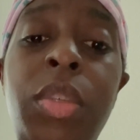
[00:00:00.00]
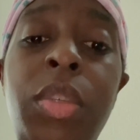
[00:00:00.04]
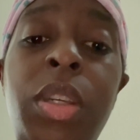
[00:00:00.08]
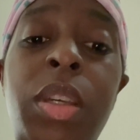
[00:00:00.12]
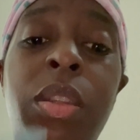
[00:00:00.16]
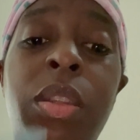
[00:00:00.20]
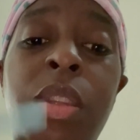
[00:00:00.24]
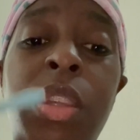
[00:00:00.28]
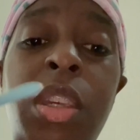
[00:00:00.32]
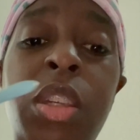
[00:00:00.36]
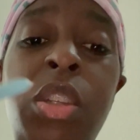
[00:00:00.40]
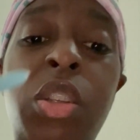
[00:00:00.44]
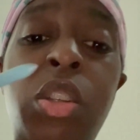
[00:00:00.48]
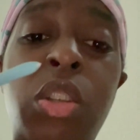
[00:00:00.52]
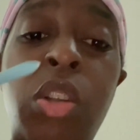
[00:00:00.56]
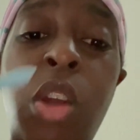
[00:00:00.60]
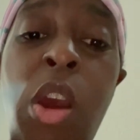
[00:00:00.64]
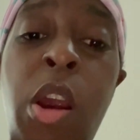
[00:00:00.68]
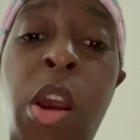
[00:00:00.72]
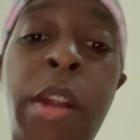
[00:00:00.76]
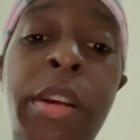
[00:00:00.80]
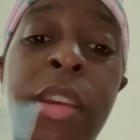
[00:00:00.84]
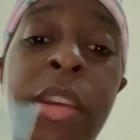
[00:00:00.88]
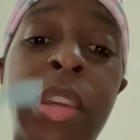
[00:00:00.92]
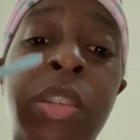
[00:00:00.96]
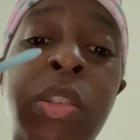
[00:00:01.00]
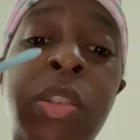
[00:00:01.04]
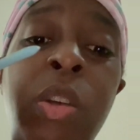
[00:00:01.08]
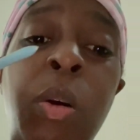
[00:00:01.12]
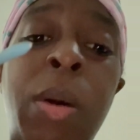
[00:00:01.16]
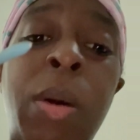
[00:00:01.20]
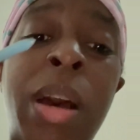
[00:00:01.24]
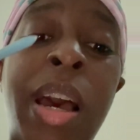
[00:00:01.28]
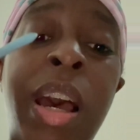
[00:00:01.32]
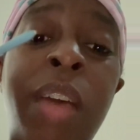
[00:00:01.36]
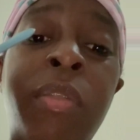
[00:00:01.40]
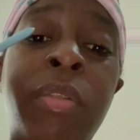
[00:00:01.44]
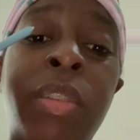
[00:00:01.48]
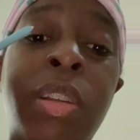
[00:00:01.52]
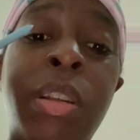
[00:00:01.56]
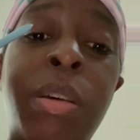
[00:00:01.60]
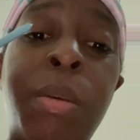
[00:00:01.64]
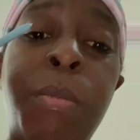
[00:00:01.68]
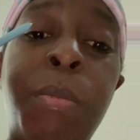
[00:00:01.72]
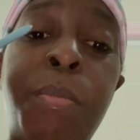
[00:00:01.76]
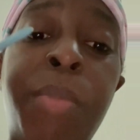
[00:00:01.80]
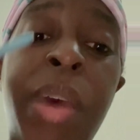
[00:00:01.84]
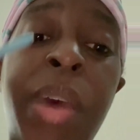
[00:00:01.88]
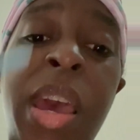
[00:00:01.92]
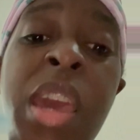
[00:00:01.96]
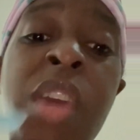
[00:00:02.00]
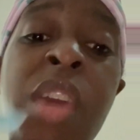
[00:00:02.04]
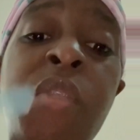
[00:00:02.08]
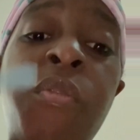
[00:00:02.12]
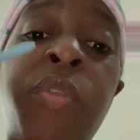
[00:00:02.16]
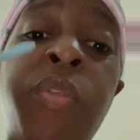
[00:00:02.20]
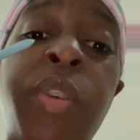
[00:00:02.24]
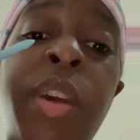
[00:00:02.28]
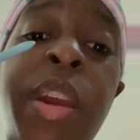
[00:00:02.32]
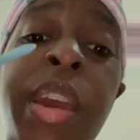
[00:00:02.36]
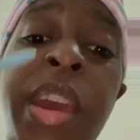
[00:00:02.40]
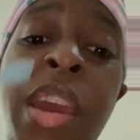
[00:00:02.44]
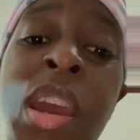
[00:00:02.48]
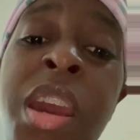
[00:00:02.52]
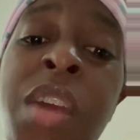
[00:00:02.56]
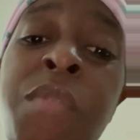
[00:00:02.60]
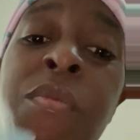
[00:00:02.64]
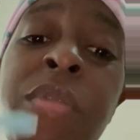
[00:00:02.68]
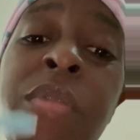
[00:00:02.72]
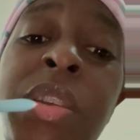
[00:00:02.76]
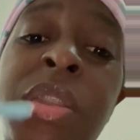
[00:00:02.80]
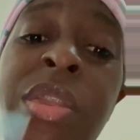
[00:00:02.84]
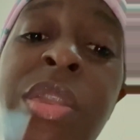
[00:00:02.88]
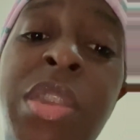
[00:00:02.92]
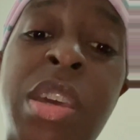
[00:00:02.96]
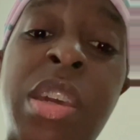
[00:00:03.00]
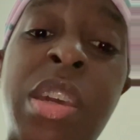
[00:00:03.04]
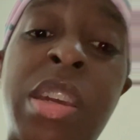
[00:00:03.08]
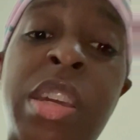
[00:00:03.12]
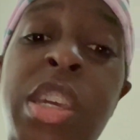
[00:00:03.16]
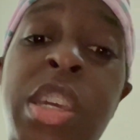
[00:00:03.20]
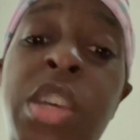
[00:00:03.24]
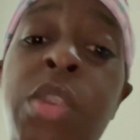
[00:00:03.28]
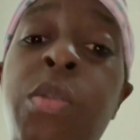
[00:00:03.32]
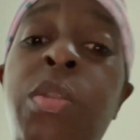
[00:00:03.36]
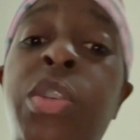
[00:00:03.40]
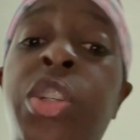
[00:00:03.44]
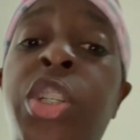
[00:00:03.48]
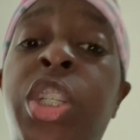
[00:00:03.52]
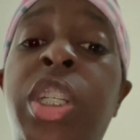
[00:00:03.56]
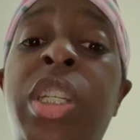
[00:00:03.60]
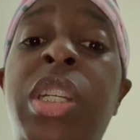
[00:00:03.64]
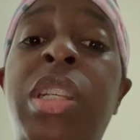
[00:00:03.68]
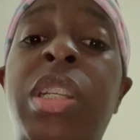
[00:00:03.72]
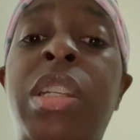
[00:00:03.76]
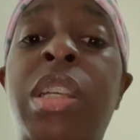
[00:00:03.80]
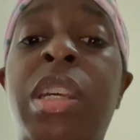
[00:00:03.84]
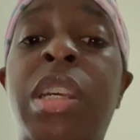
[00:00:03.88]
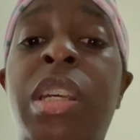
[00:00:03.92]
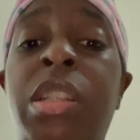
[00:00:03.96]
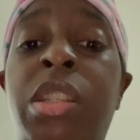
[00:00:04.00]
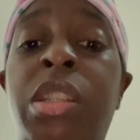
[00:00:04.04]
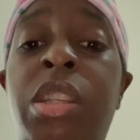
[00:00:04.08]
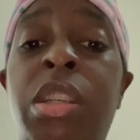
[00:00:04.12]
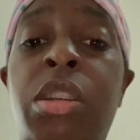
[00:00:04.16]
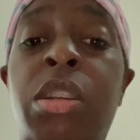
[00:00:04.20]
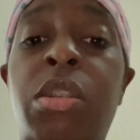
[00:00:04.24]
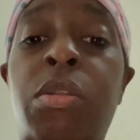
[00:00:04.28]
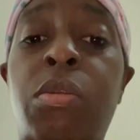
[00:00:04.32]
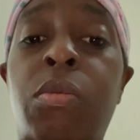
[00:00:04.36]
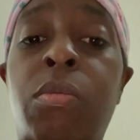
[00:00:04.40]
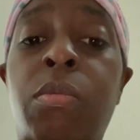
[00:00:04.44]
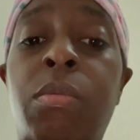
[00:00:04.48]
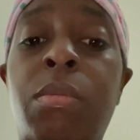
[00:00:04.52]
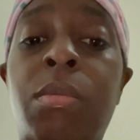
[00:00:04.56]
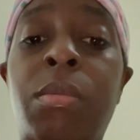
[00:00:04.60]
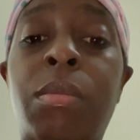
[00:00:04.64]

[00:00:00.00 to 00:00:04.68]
This narc is going to have to pay for everything he or she did to you.